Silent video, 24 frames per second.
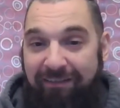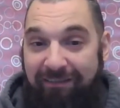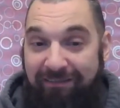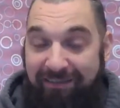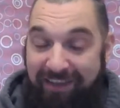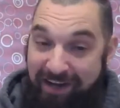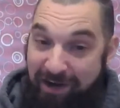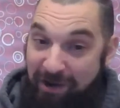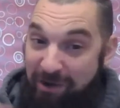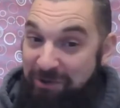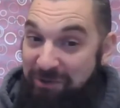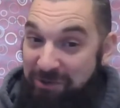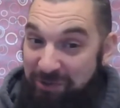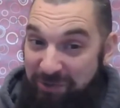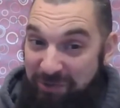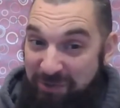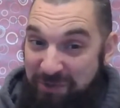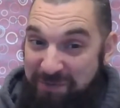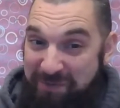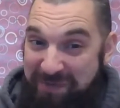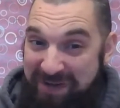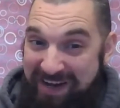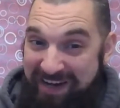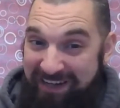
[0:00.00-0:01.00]
That also
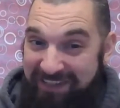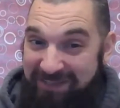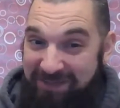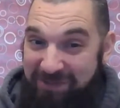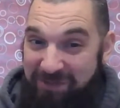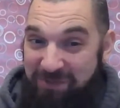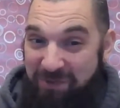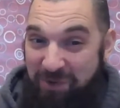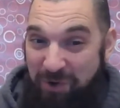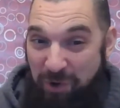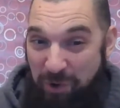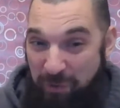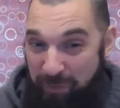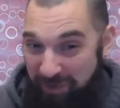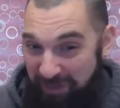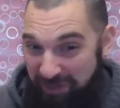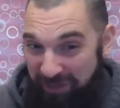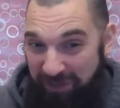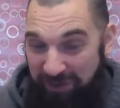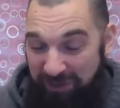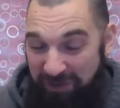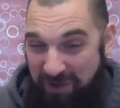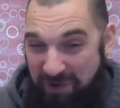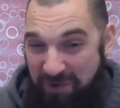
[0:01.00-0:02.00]
goes back to open
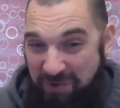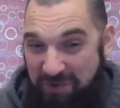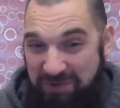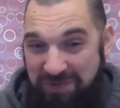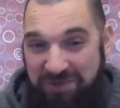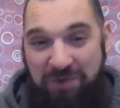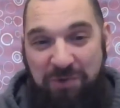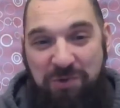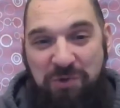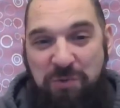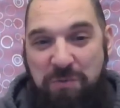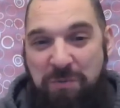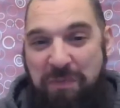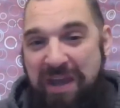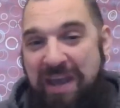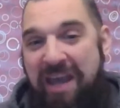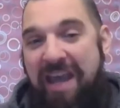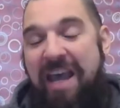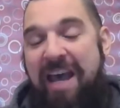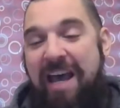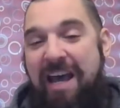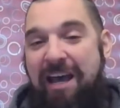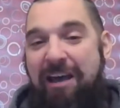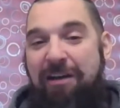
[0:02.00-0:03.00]
and close. So, you may
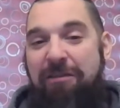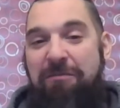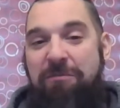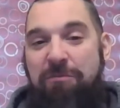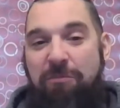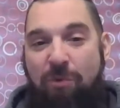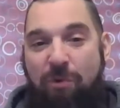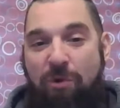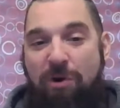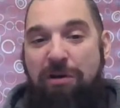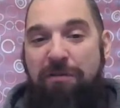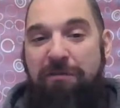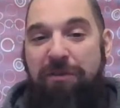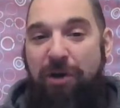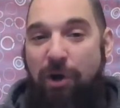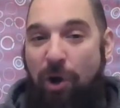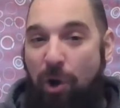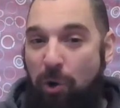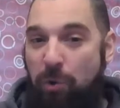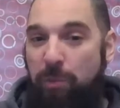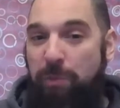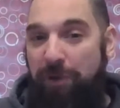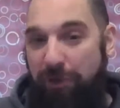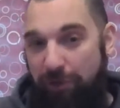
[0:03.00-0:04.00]
have more of an
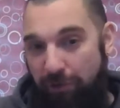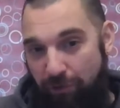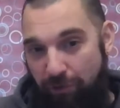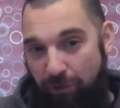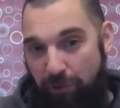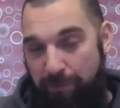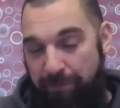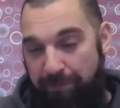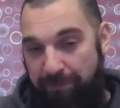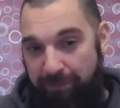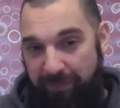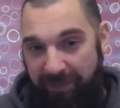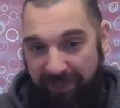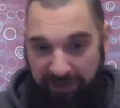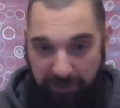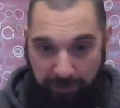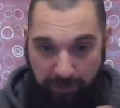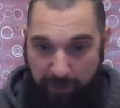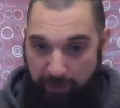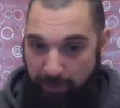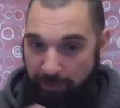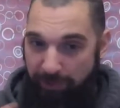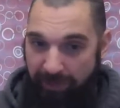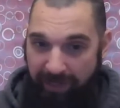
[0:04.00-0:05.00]
open group because
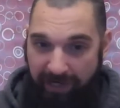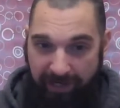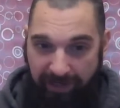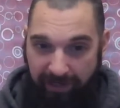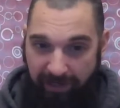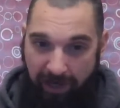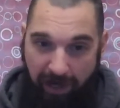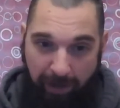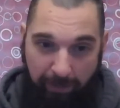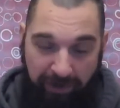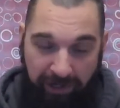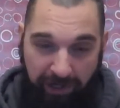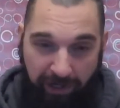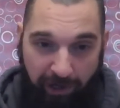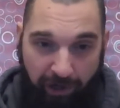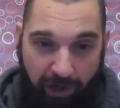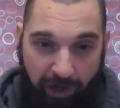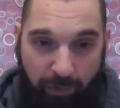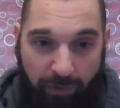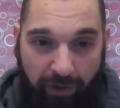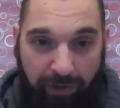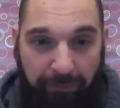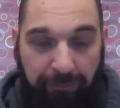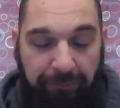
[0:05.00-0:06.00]
people are kind of coming and
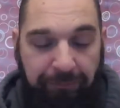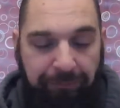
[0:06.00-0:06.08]
going.